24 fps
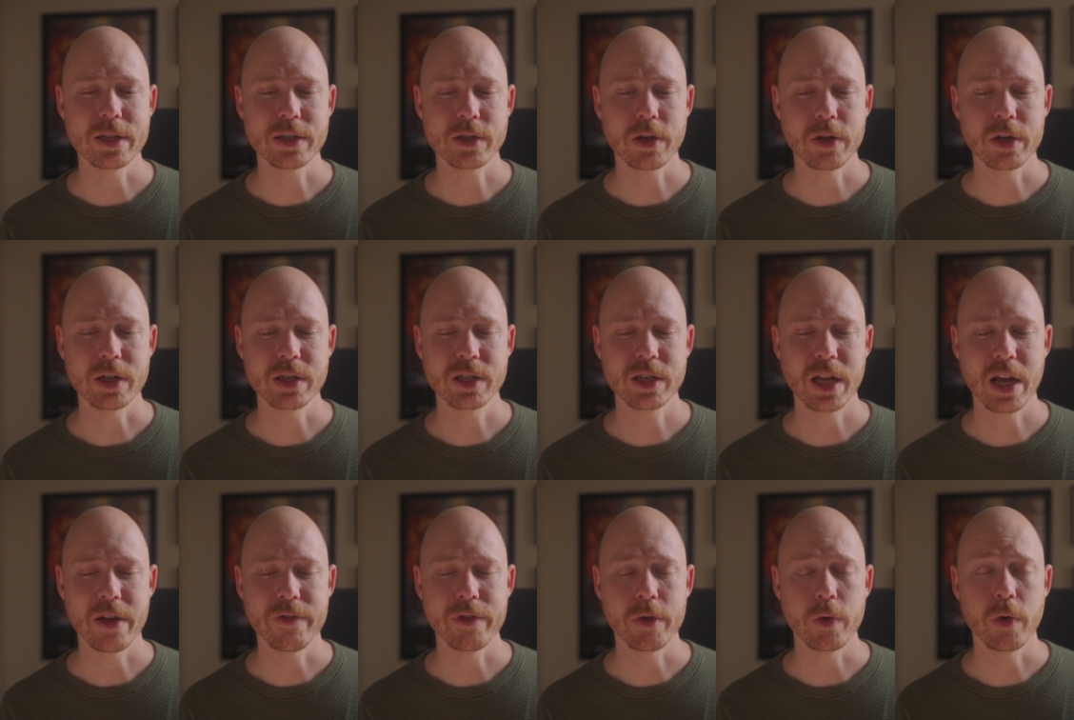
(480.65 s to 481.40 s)
it's going to
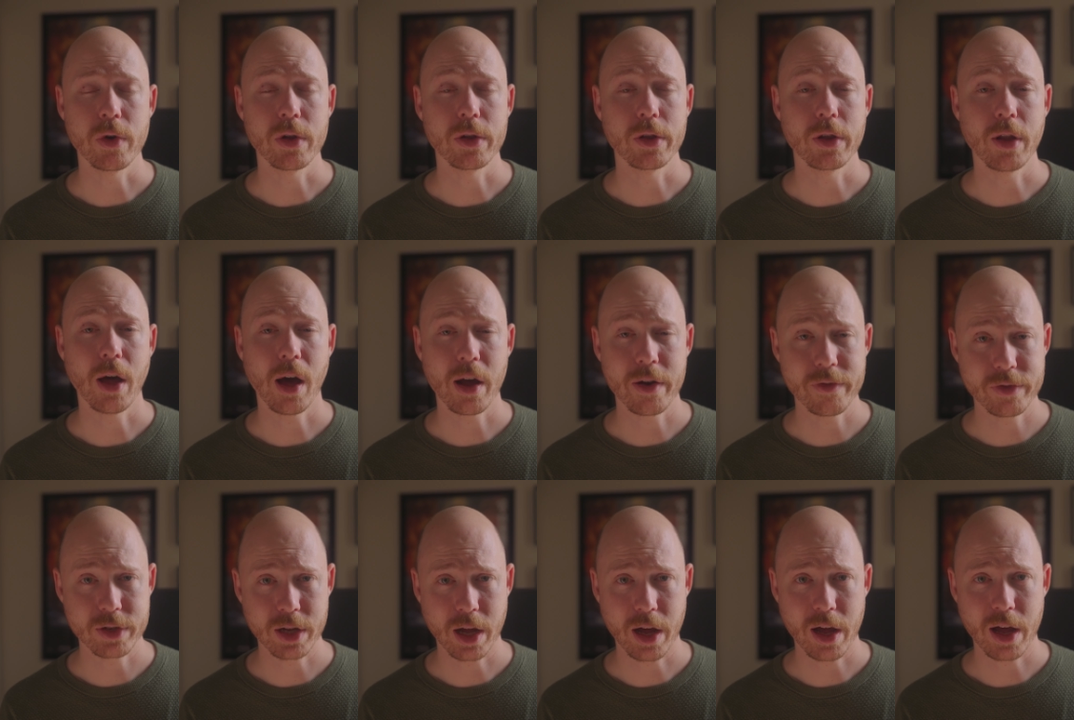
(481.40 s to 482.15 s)
save you a
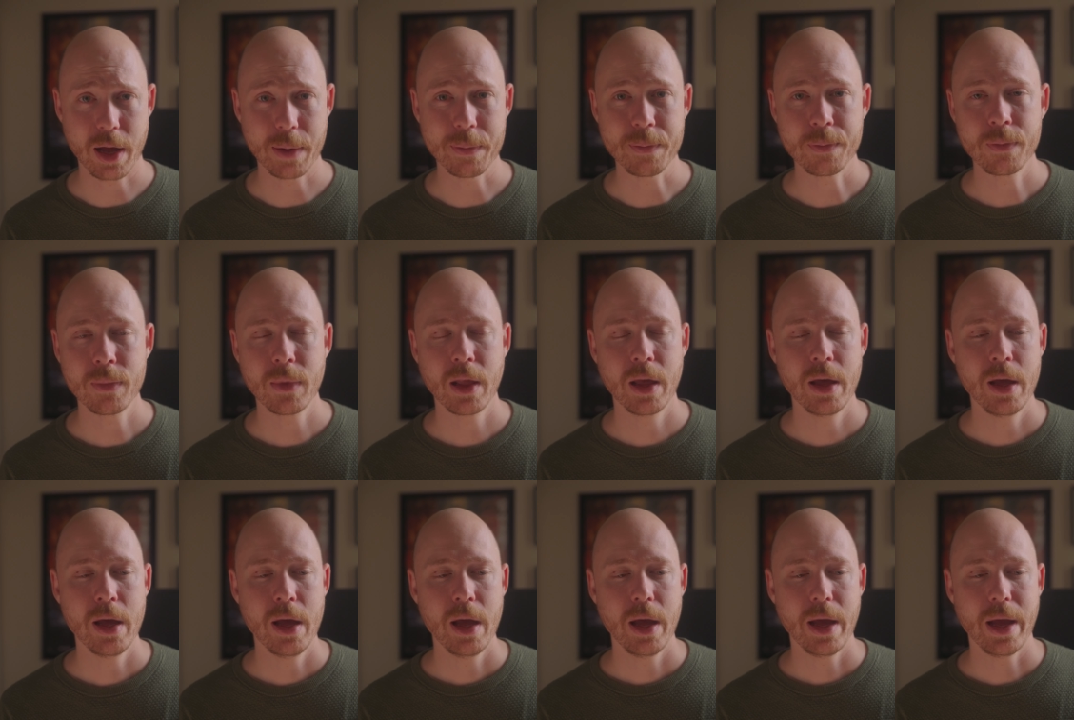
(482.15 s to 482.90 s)
lot of time
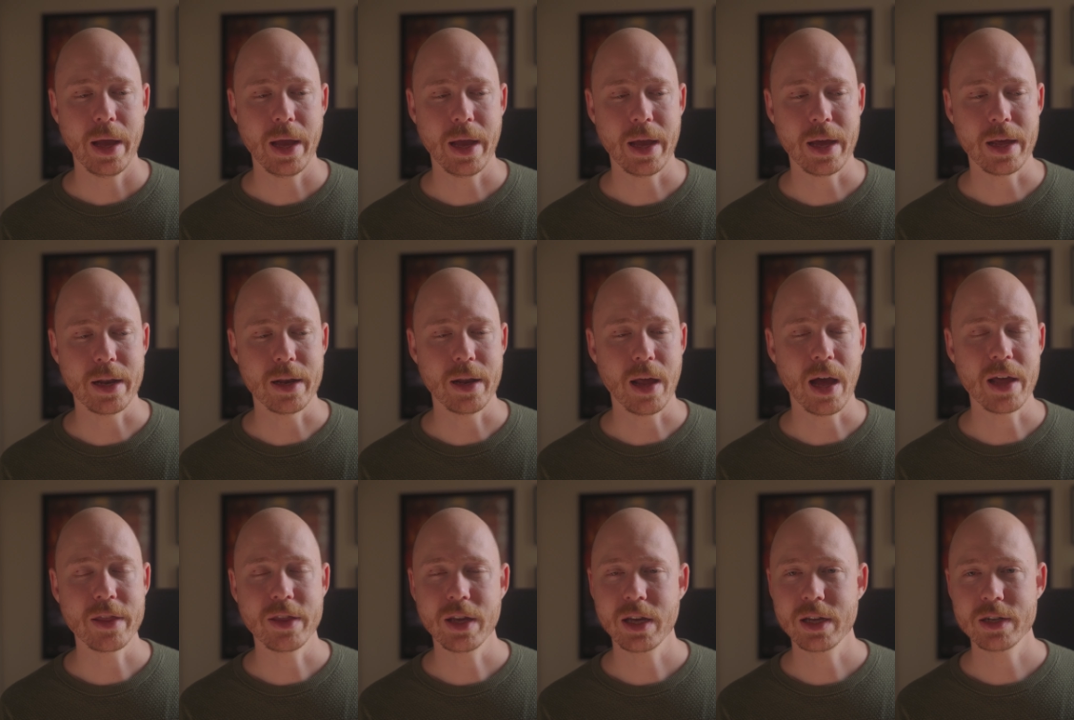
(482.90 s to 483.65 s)
and
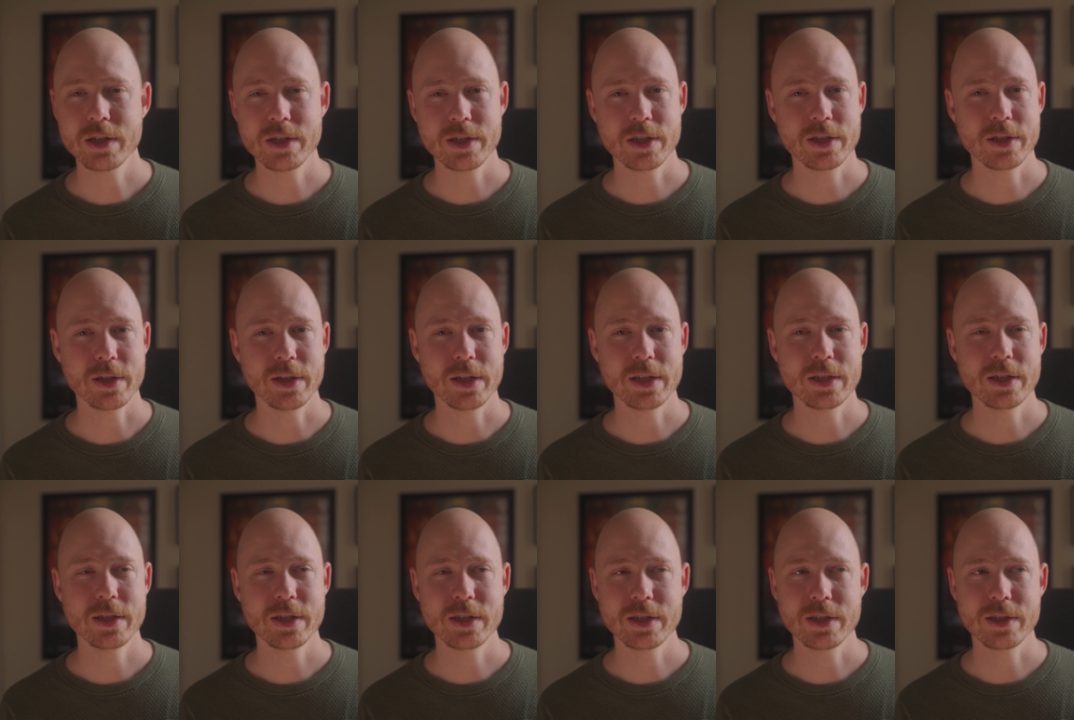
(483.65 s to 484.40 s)
I think it just
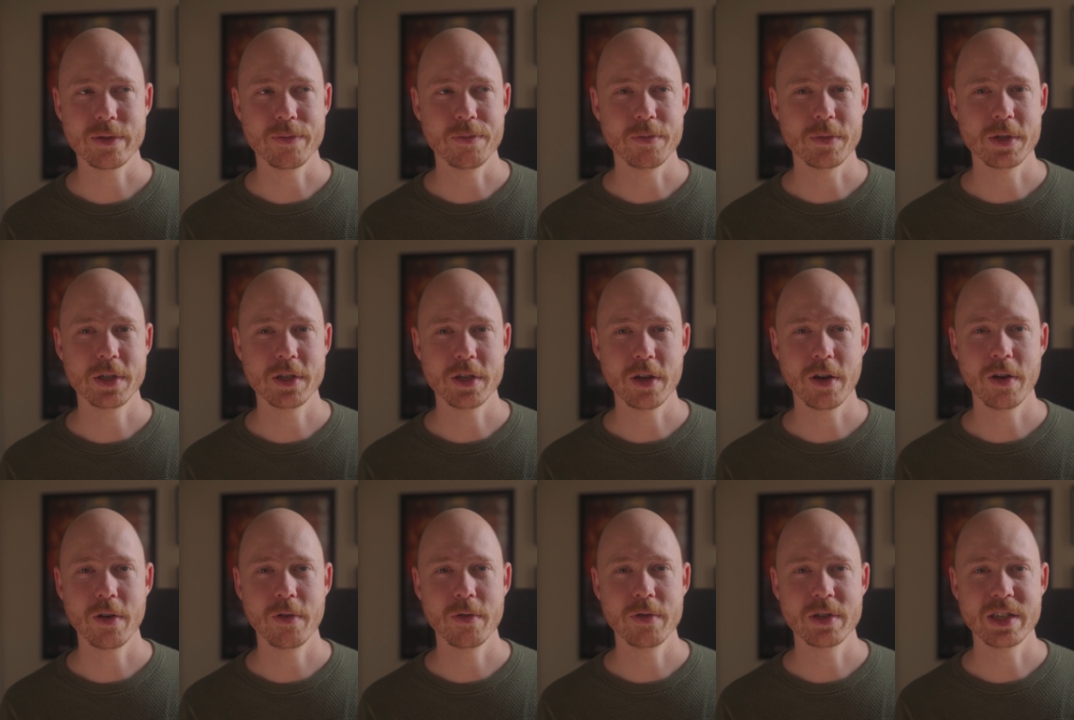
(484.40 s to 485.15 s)
it's just
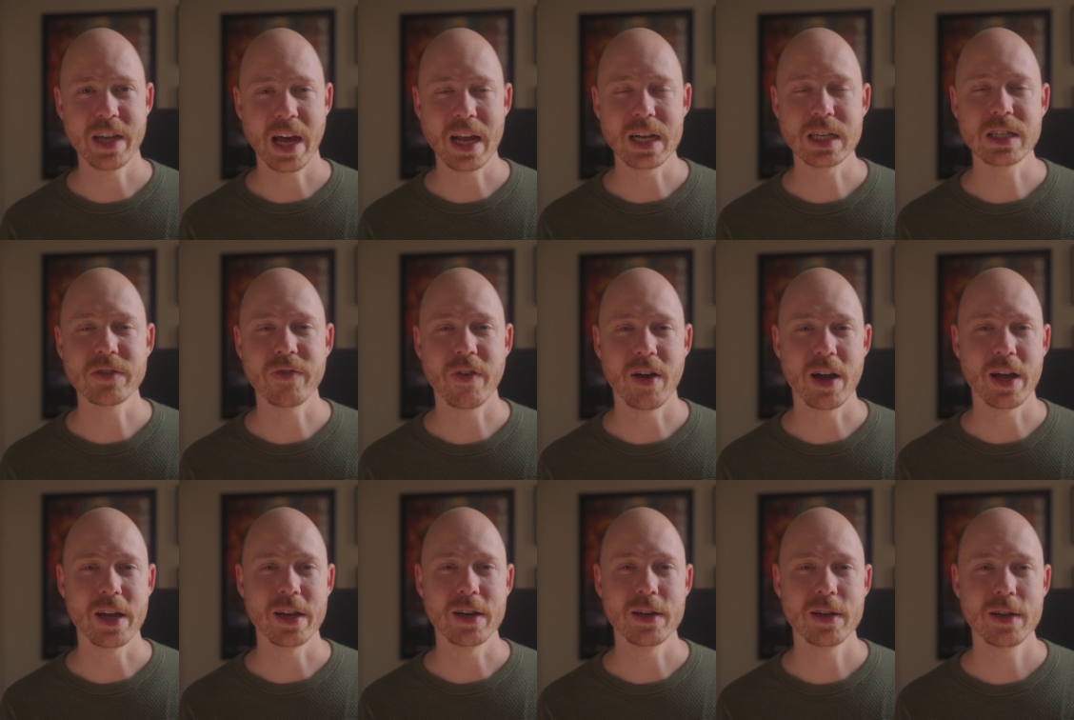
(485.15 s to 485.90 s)
so
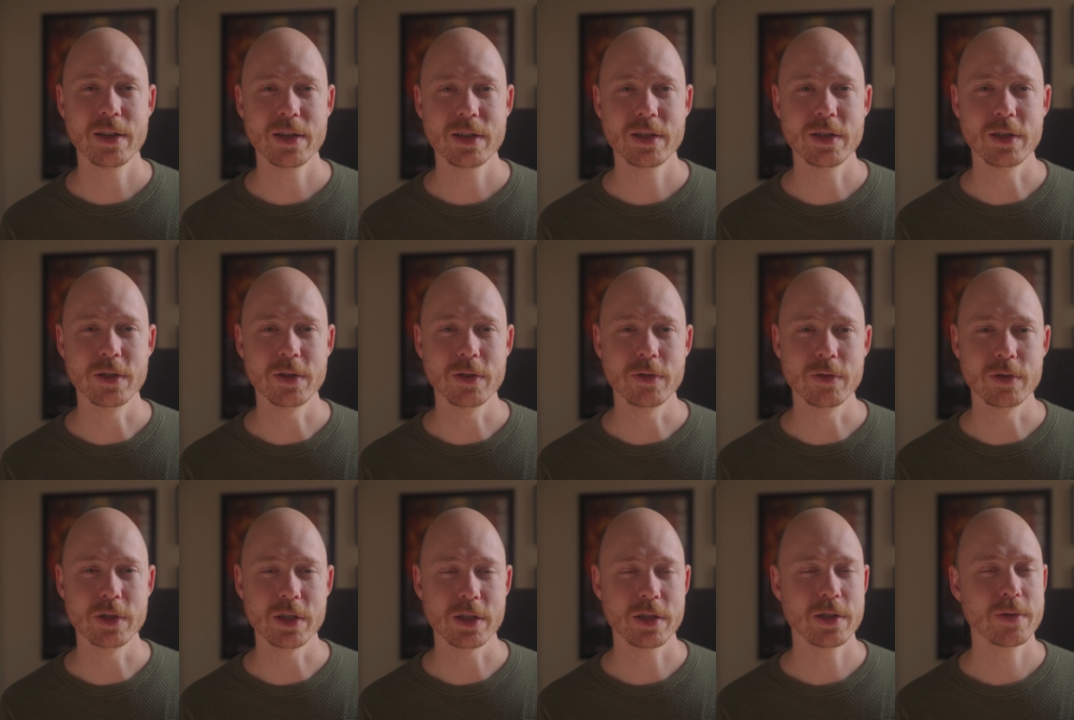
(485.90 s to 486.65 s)
satisfying
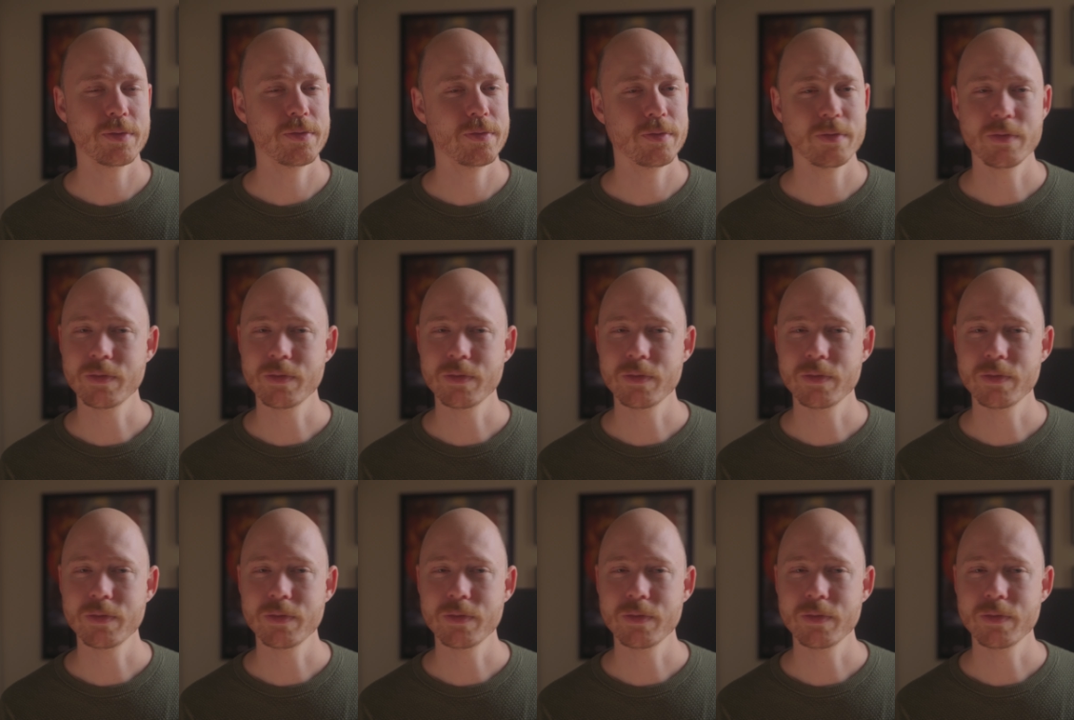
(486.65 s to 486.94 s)
to just